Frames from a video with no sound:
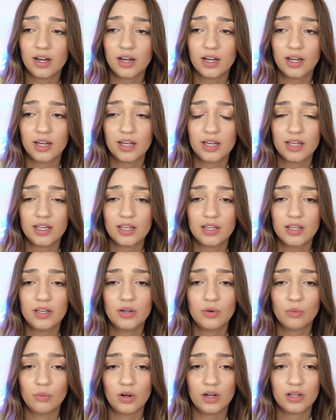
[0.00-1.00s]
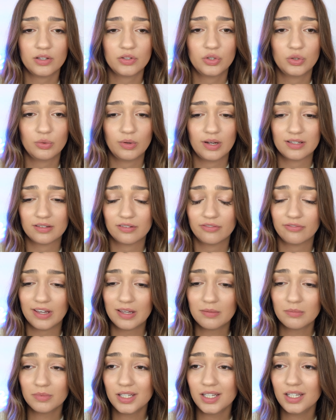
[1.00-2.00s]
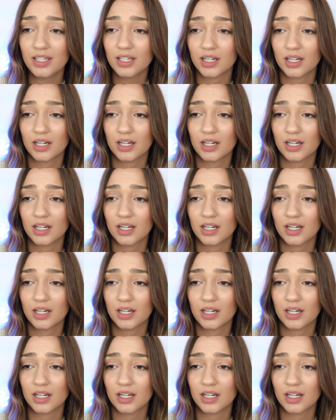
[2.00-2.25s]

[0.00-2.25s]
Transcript: I want to raise a family.